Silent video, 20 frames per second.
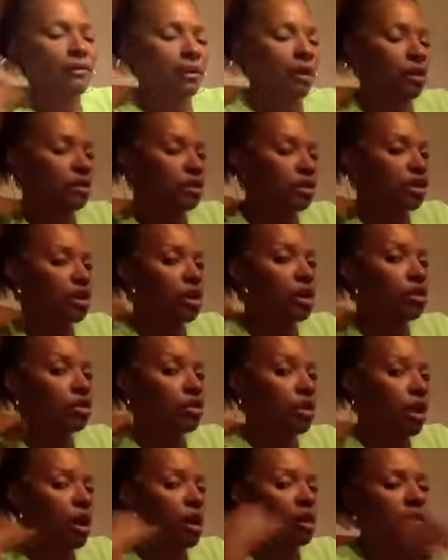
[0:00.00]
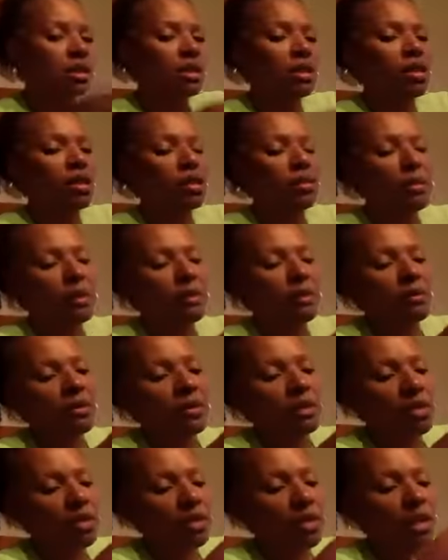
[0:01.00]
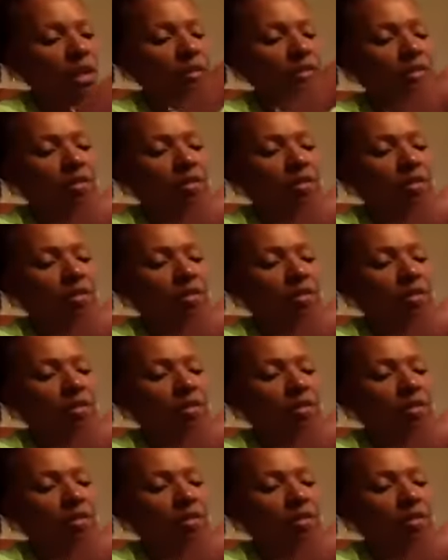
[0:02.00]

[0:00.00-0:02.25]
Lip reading: on the shoulder also, but just